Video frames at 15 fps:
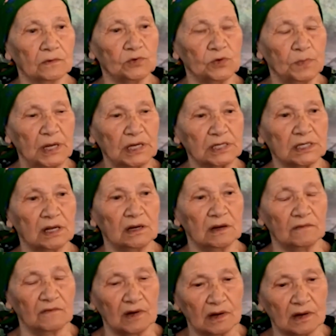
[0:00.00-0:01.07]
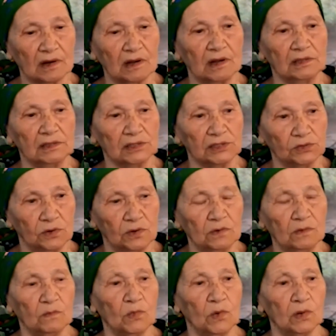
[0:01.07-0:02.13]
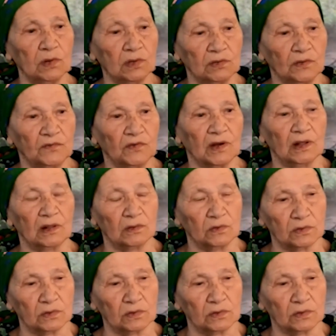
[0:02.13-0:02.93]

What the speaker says: We ran out of all the supplies we had.